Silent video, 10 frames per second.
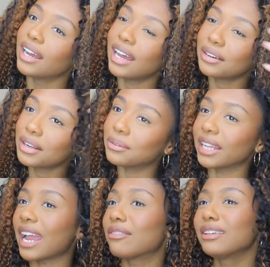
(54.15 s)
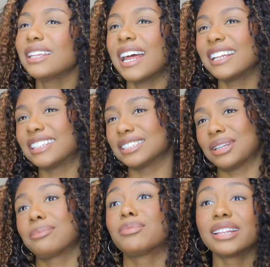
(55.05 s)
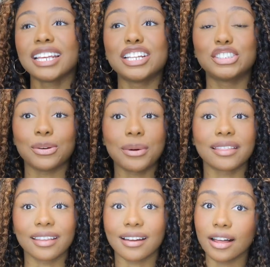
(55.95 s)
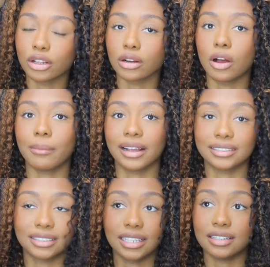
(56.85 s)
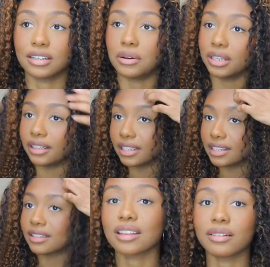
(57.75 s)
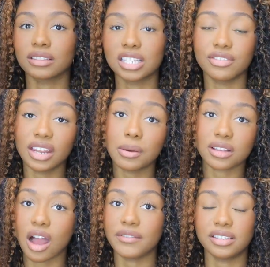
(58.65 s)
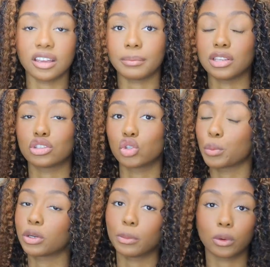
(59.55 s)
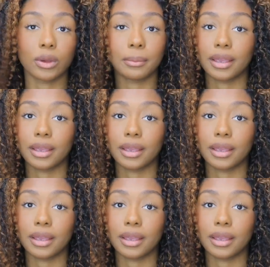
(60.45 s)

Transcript: I don't know, like I really like this one. I'm really enjoying the color on my skin tone at least. This video is obviously gonna be super duper quick